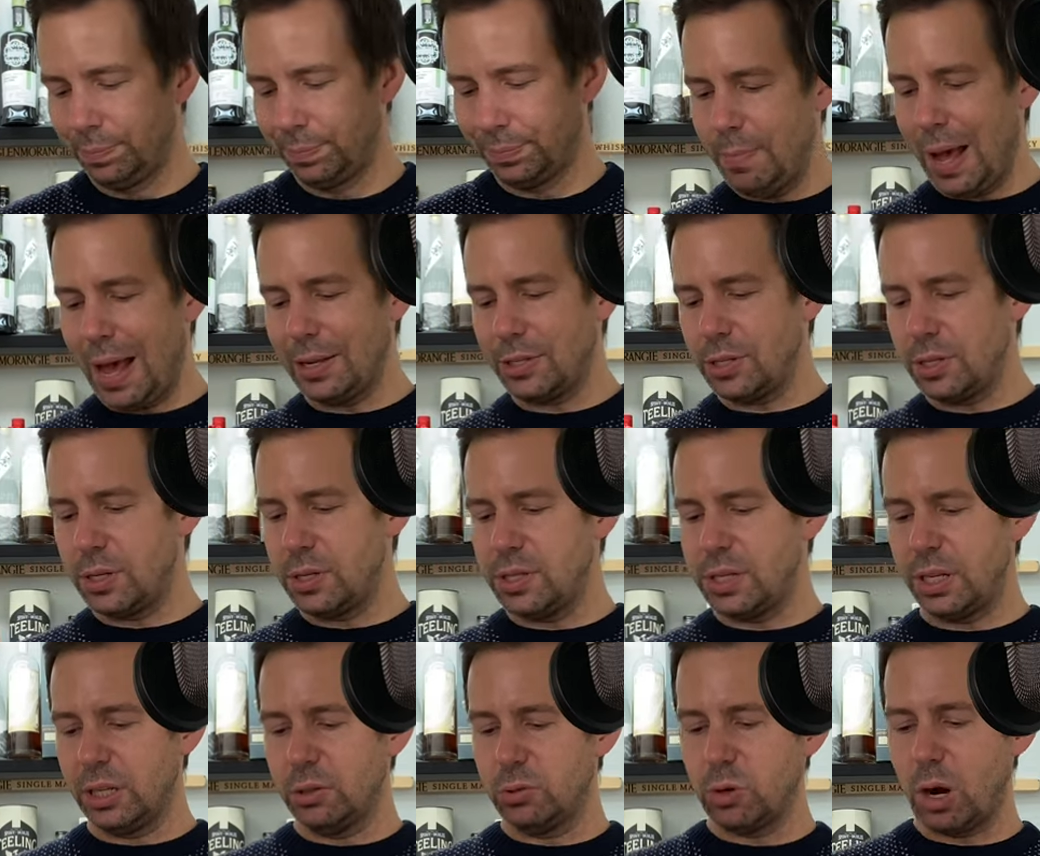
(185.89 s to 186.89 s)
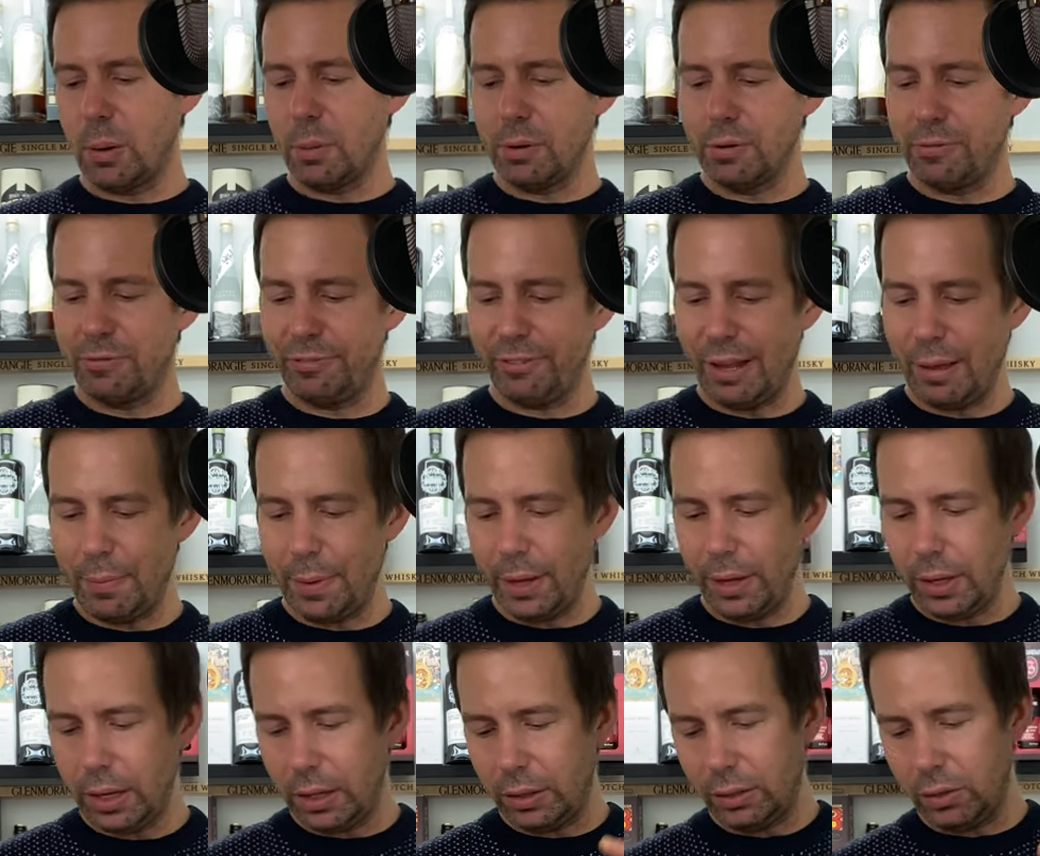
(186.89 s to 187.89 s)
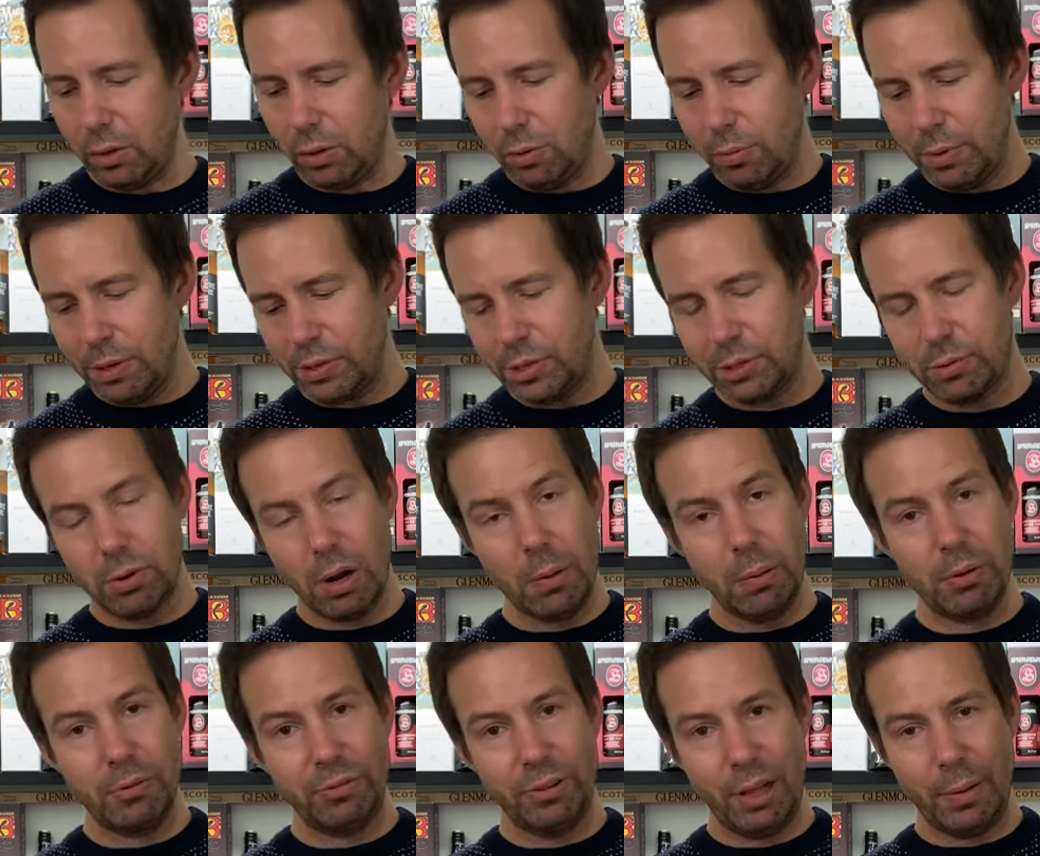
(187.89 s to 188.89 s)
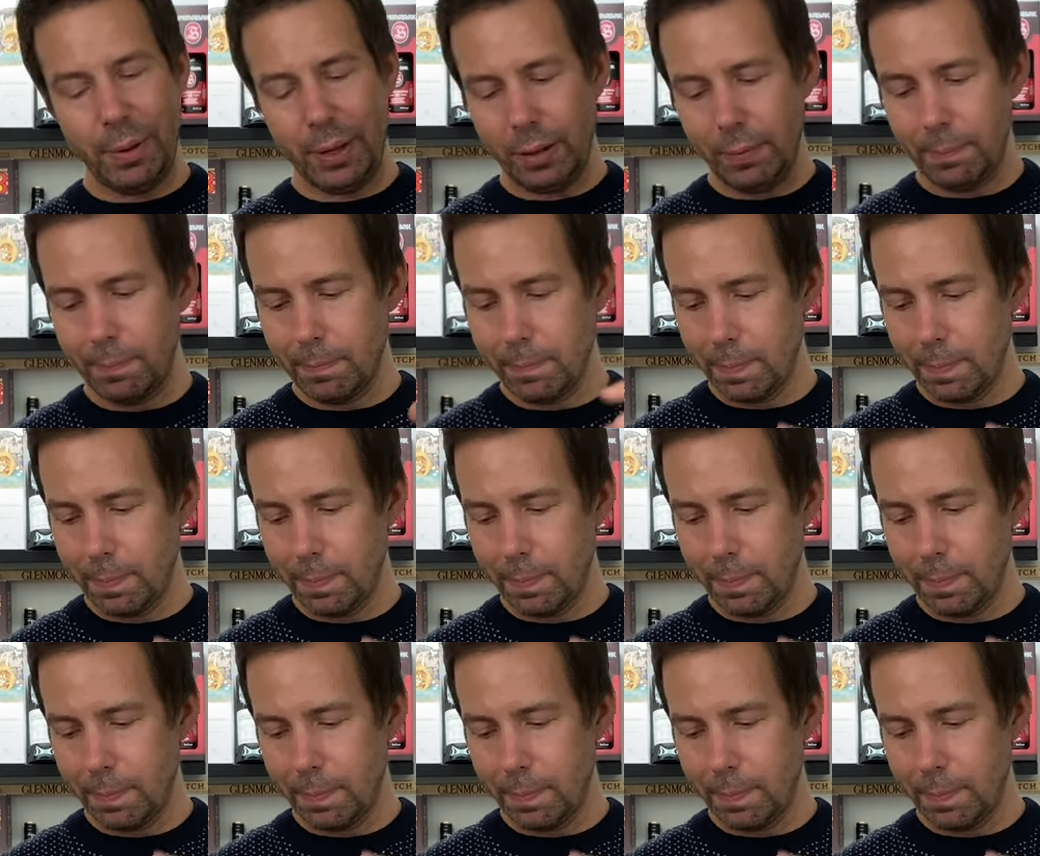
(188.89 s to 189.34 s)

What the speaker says: Master Distiller Robert Fleming. Hello, Mr. Robert Fleming,